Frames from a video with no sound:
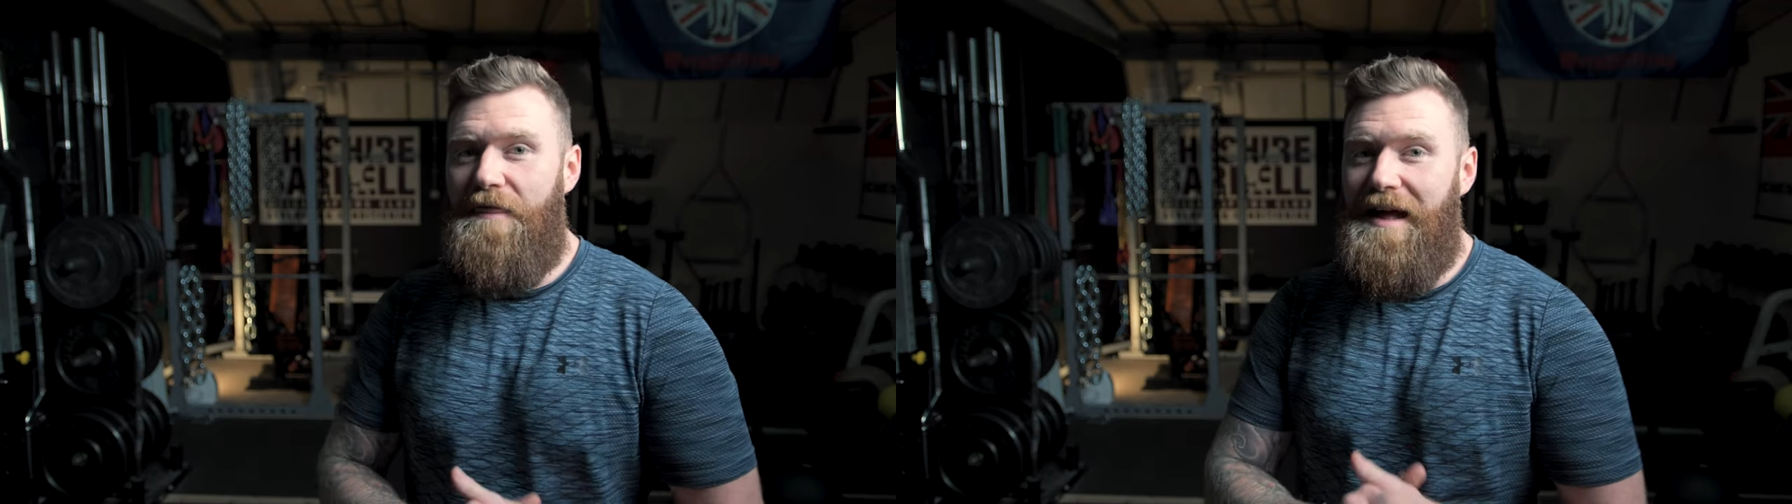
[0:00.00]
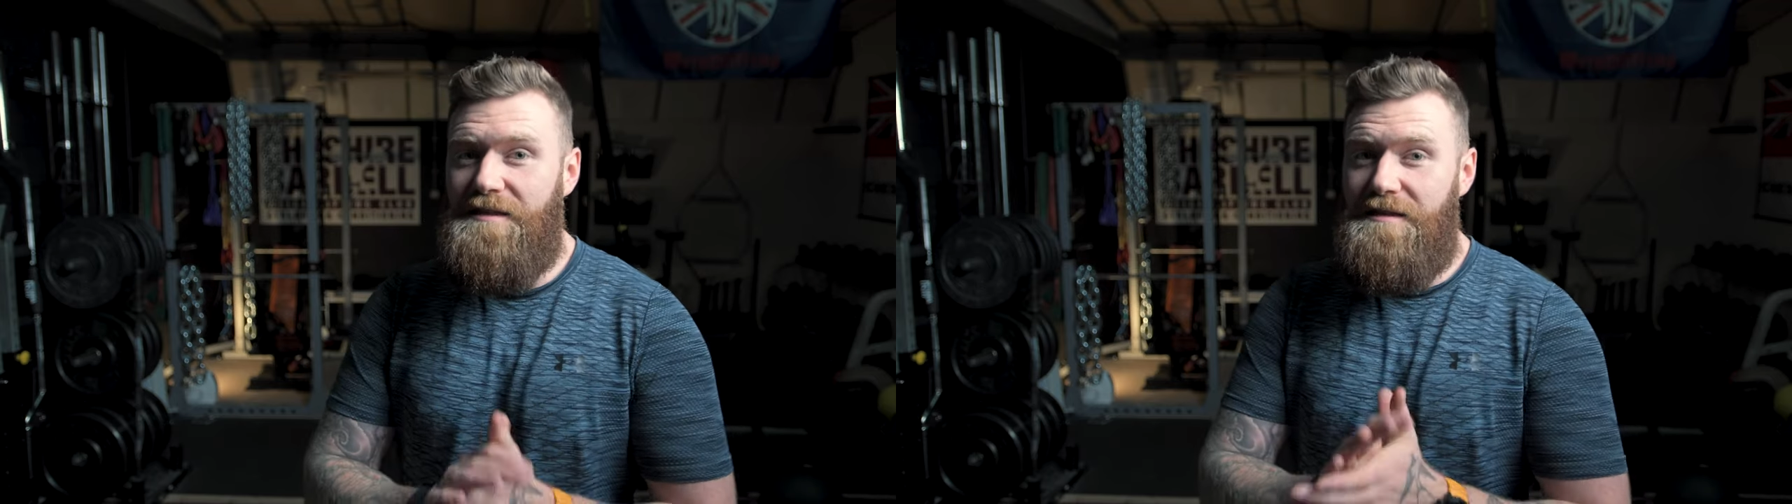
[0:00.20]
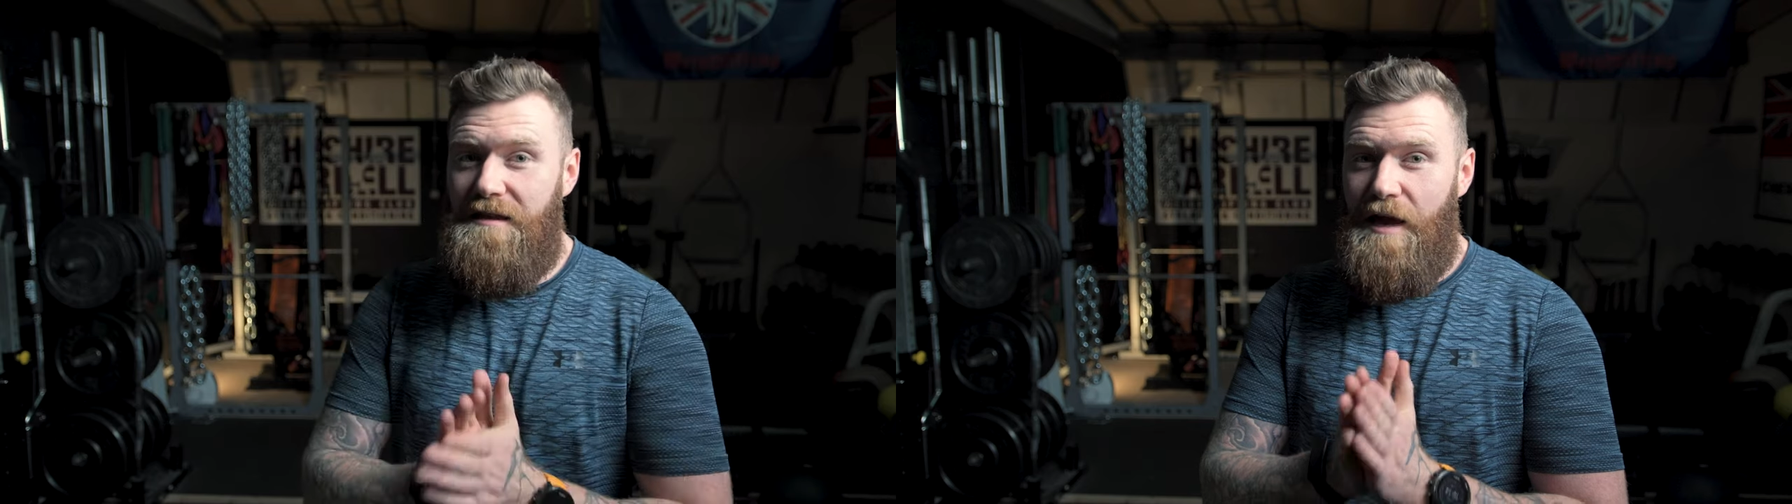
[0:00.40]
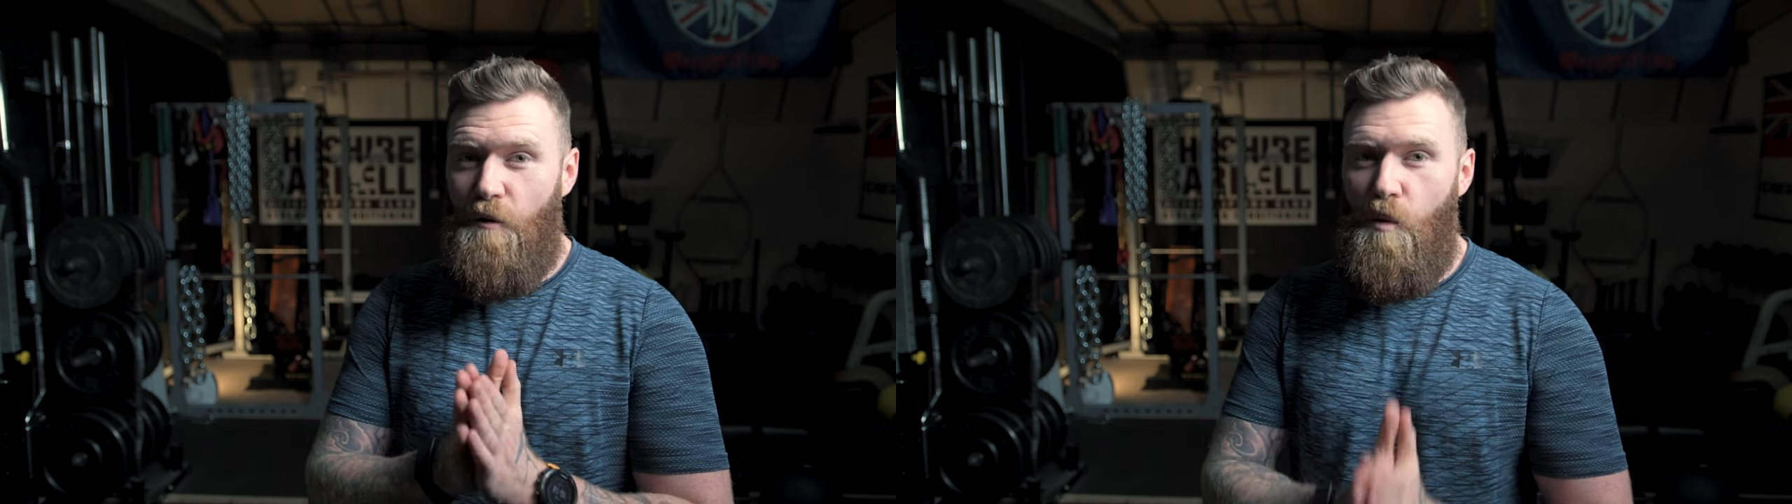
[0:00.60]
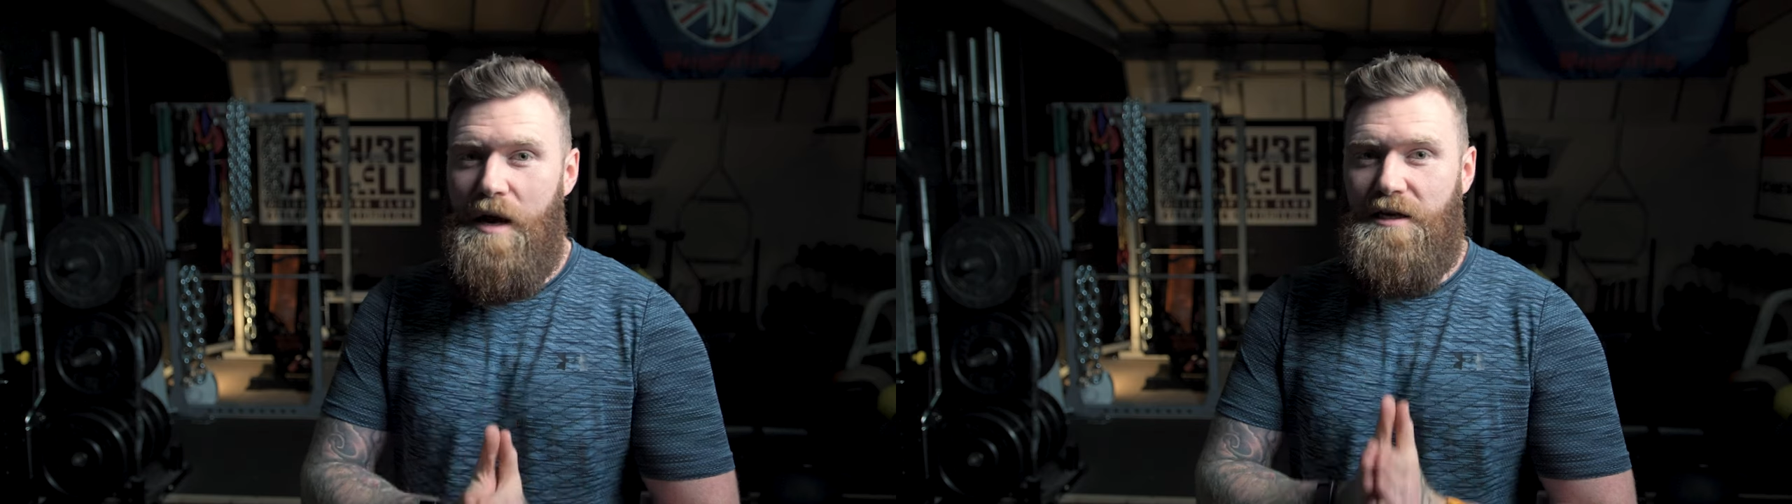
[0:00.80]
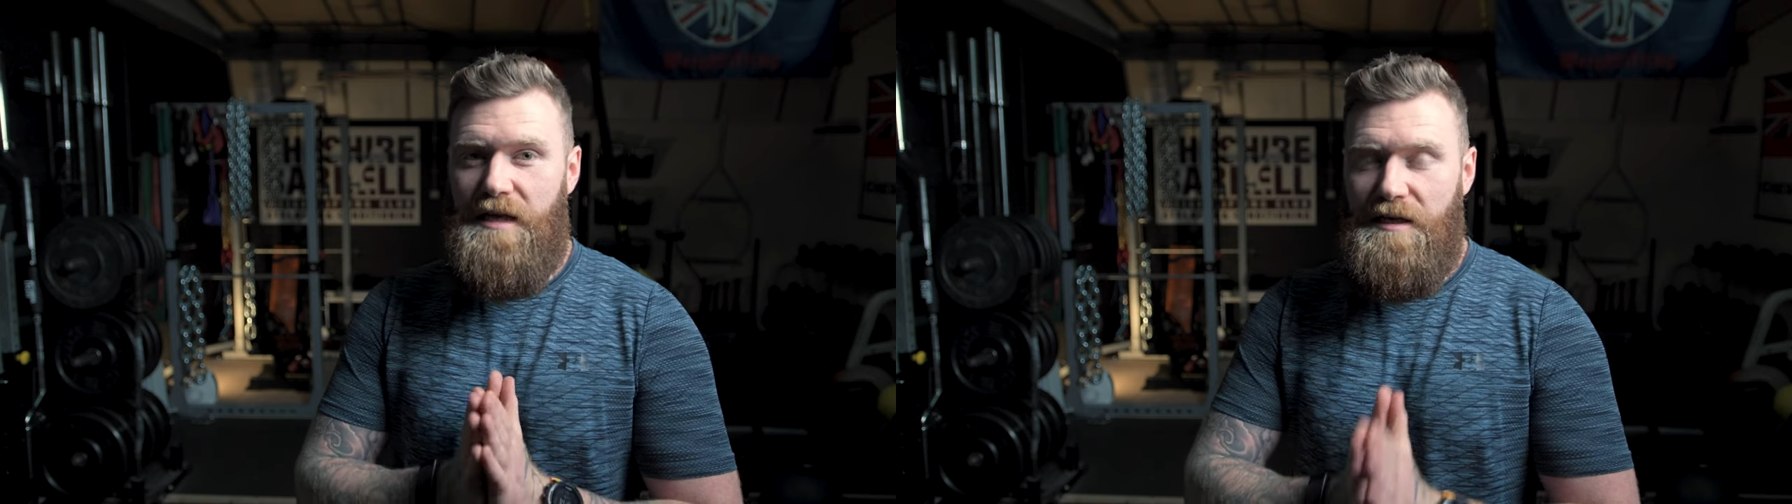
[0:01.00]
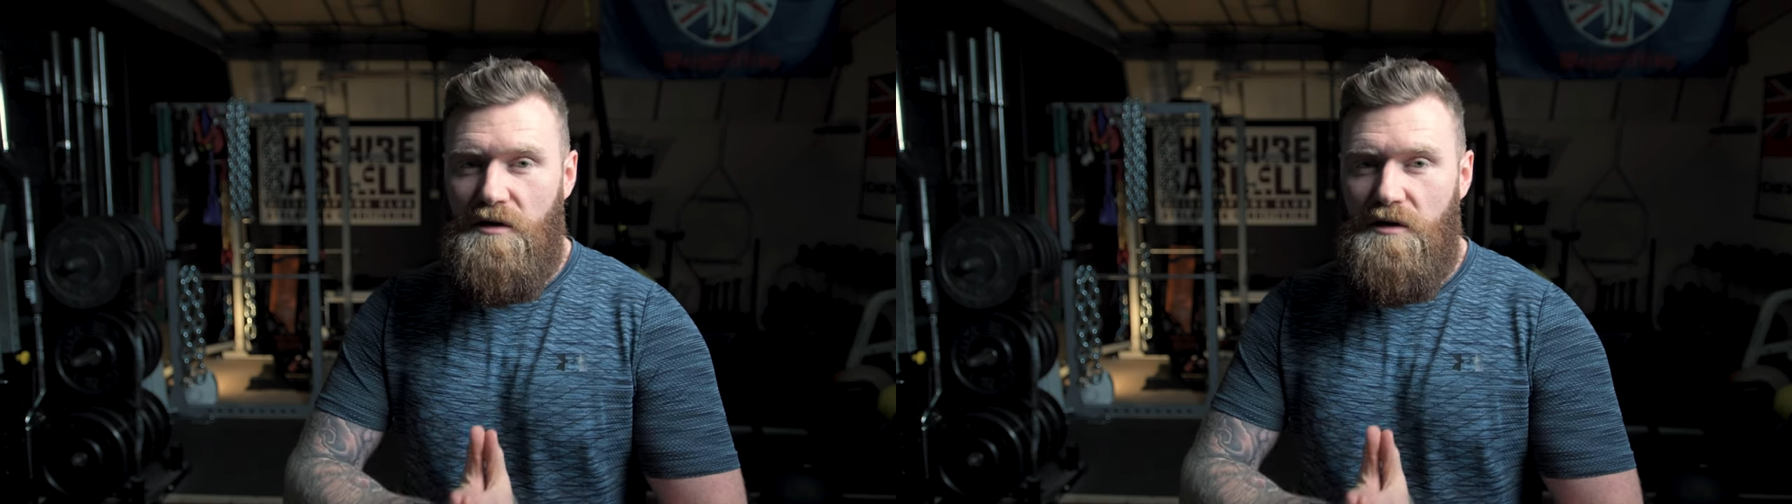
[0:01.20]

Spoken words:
and that's that they wish they